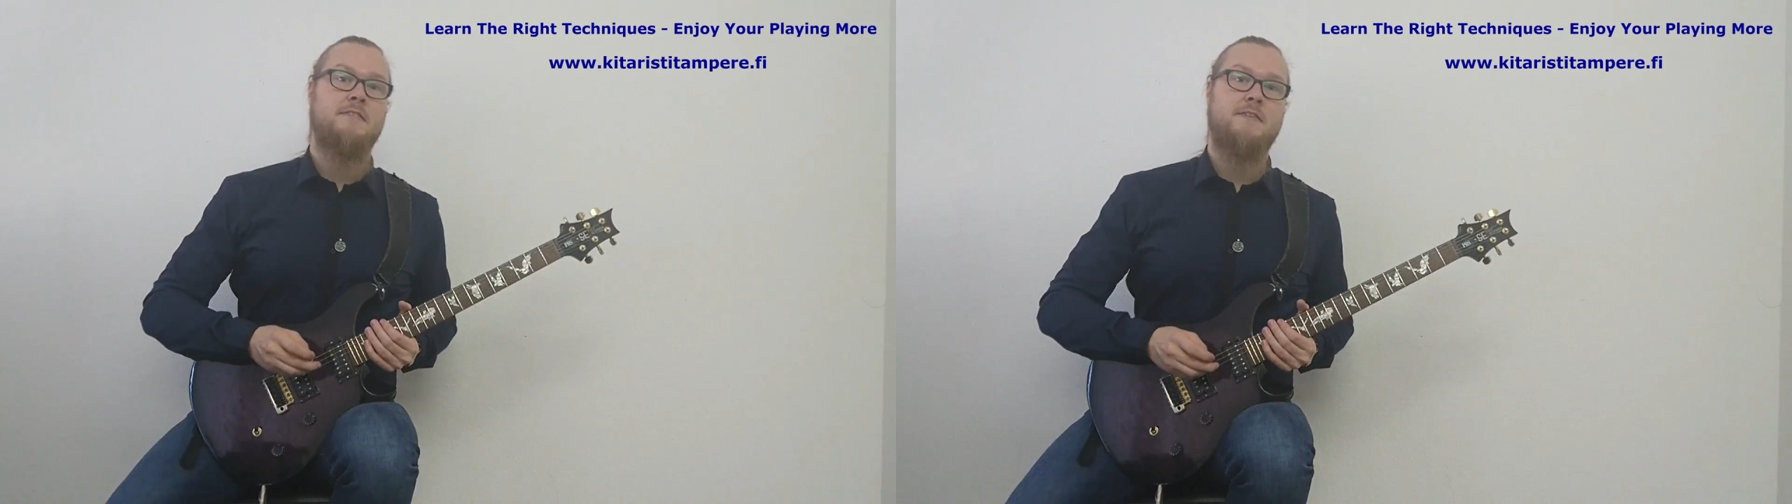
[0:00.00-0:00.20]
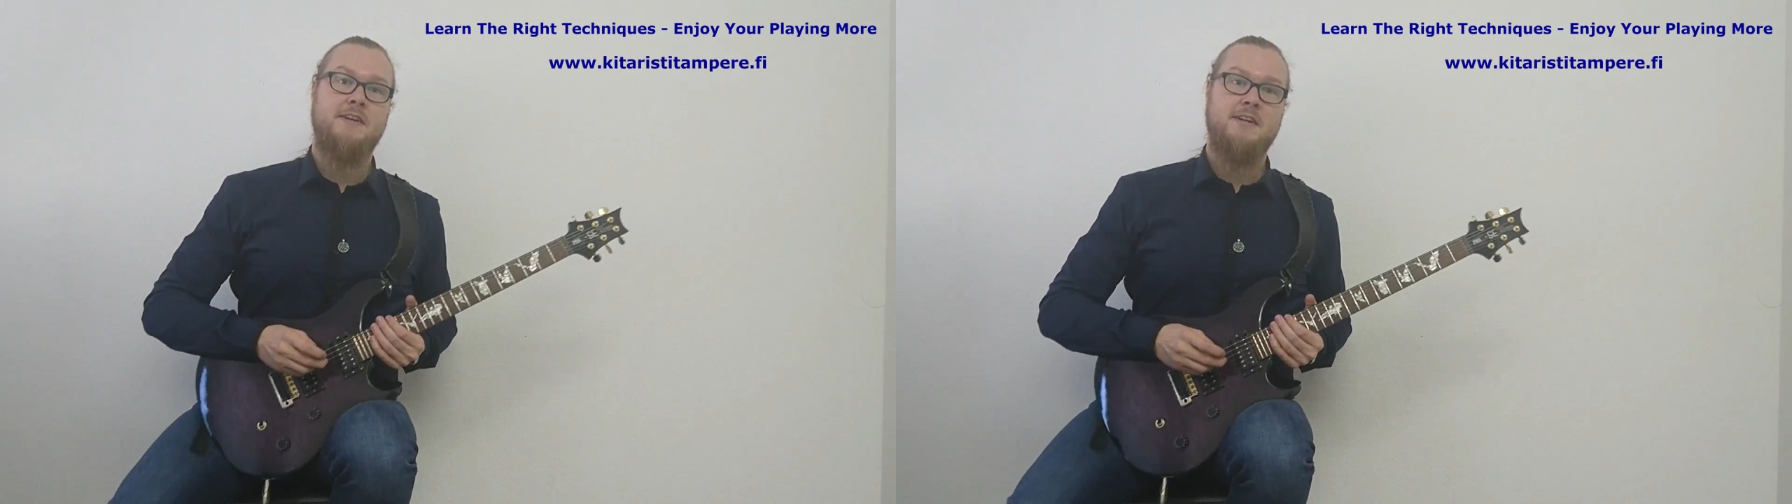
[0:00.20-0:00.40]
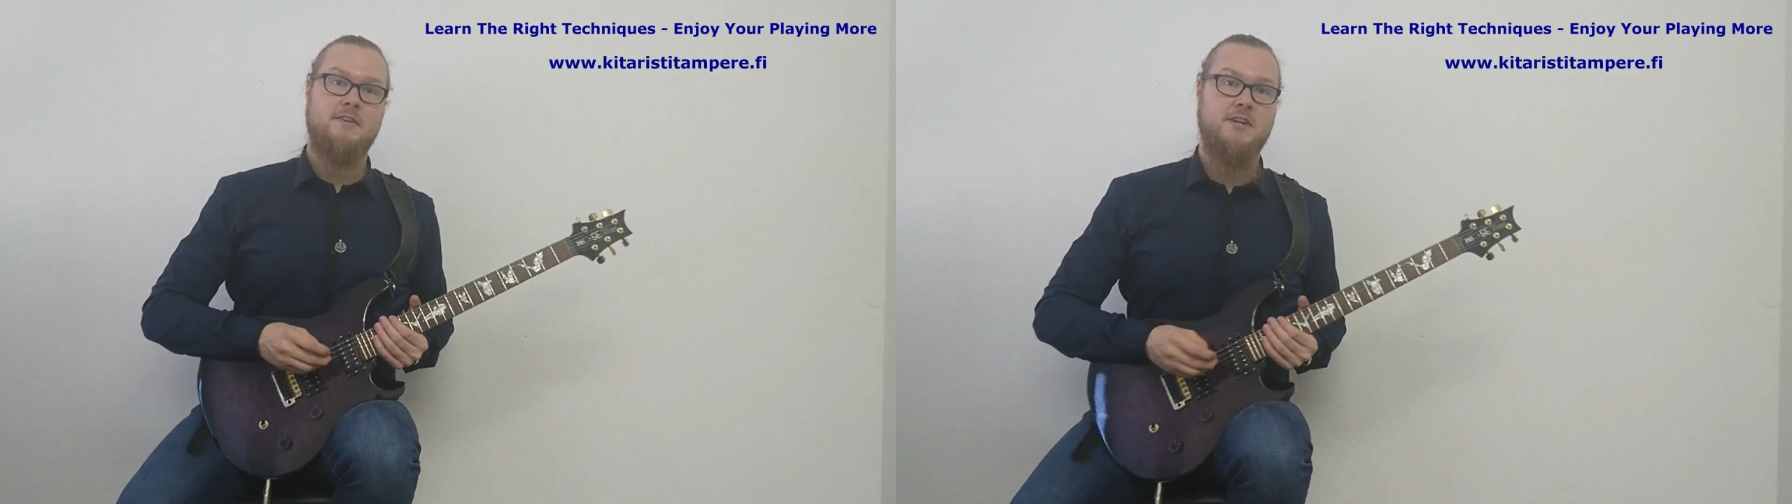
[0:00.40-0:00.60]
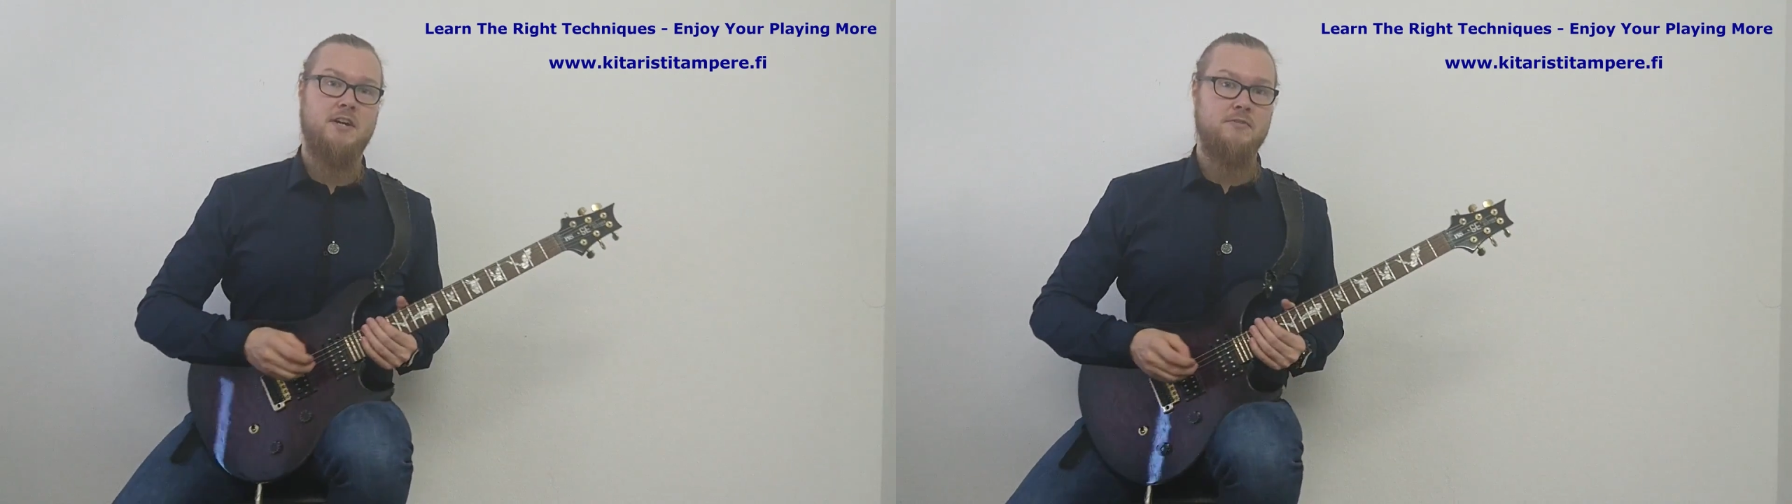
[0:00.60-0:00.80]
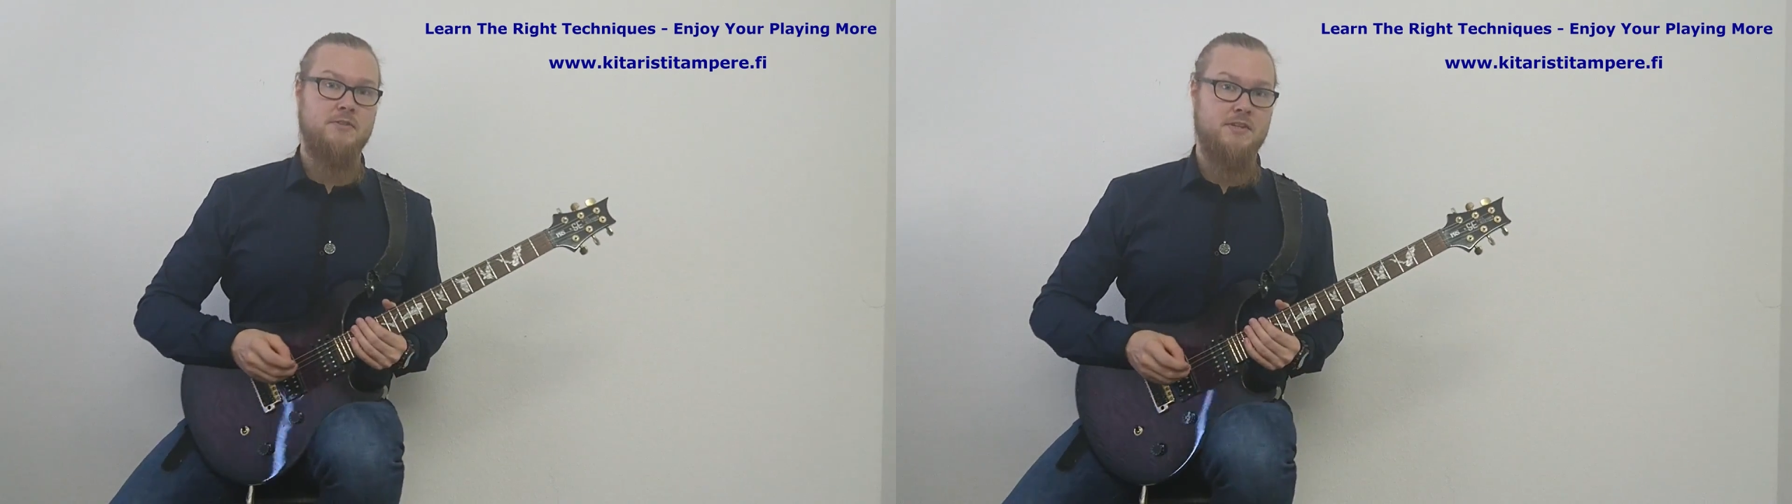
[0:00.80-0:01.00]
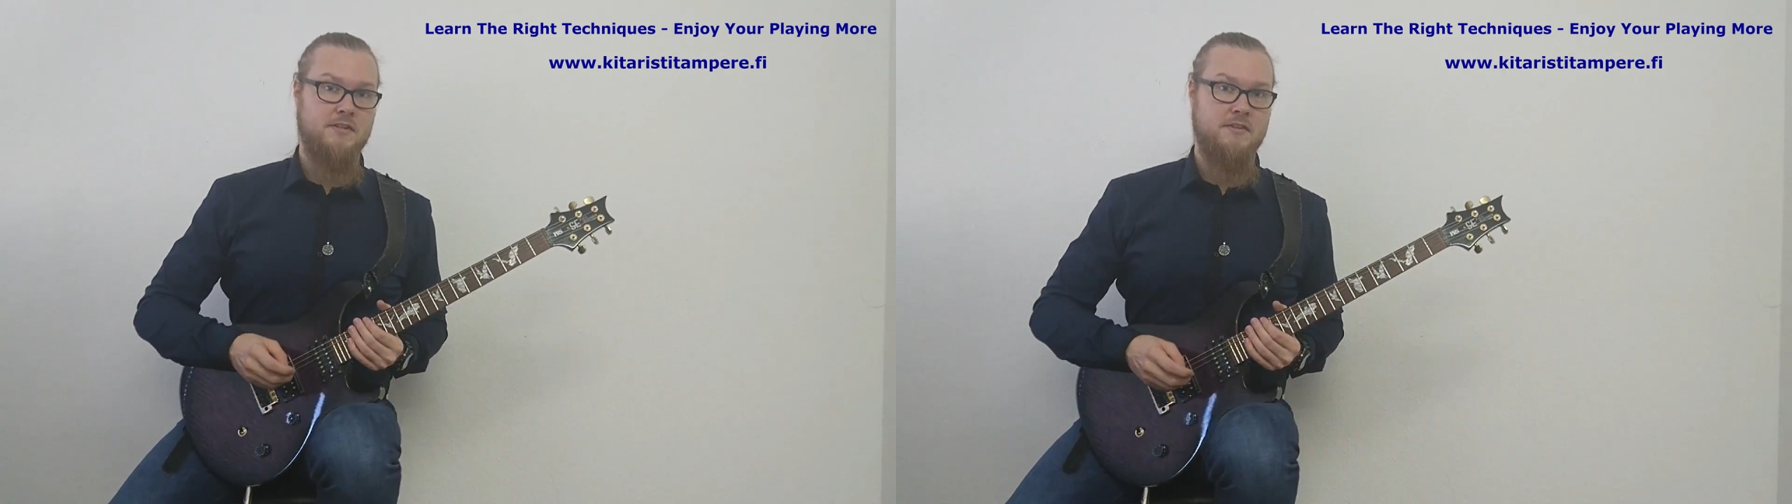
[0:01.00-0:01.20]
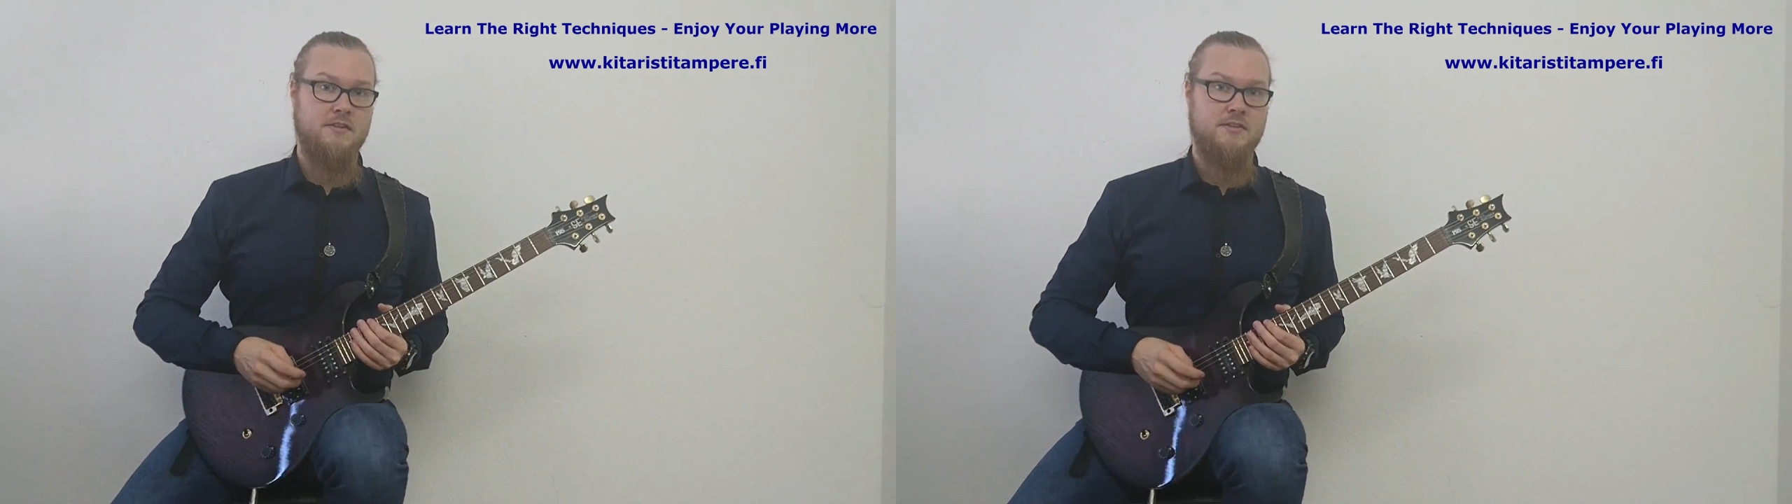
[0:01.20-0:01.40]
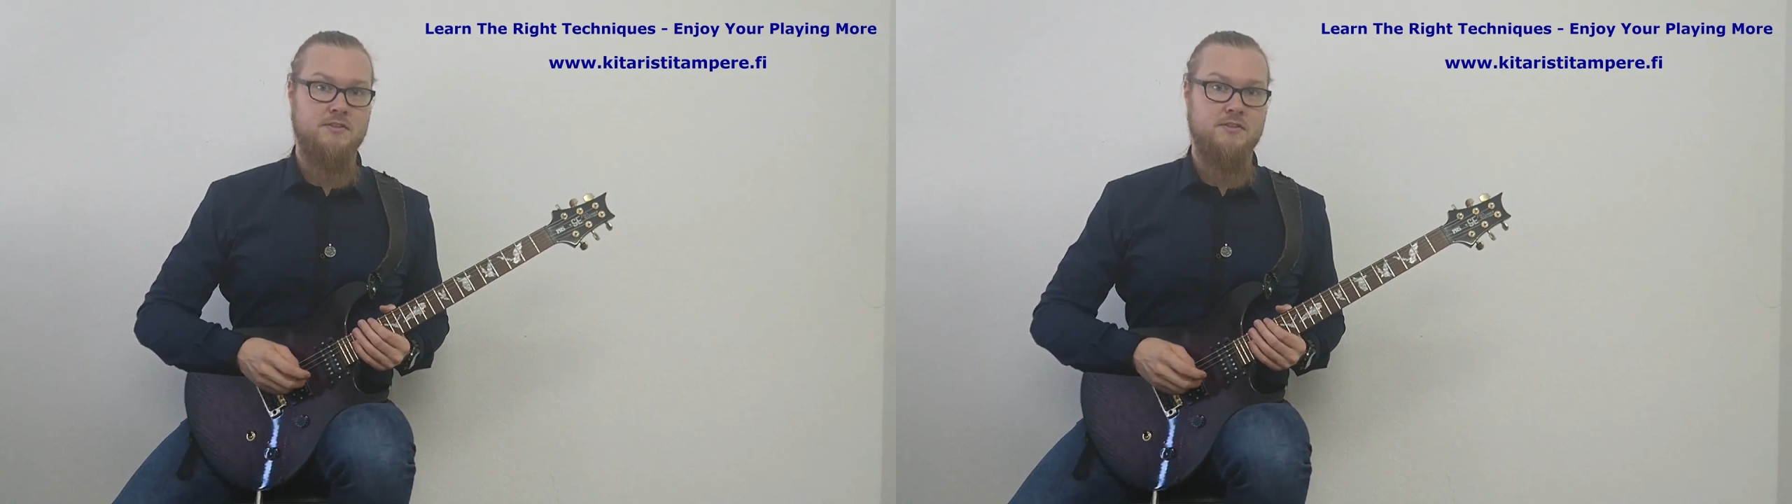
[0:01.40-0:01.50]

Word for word: find out how you can